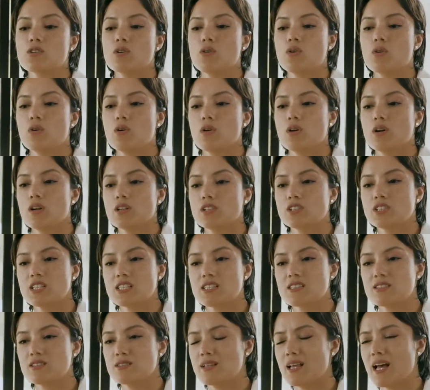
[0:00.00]
or
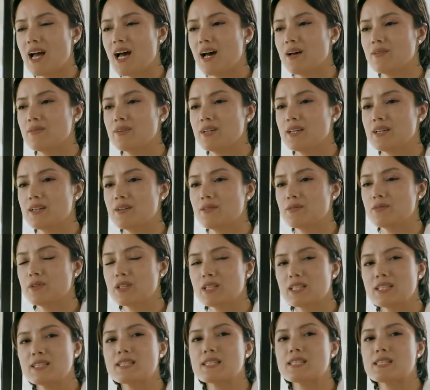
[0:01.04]
just having really
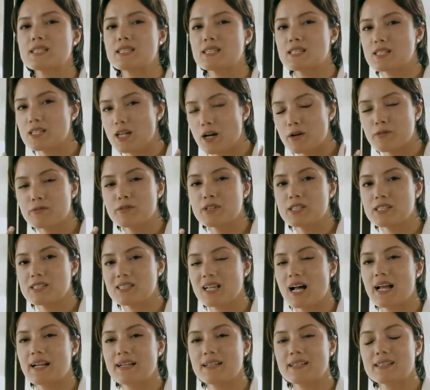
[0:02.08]
stuffy
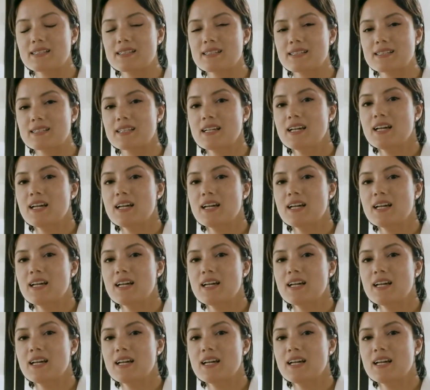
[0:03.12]
sinus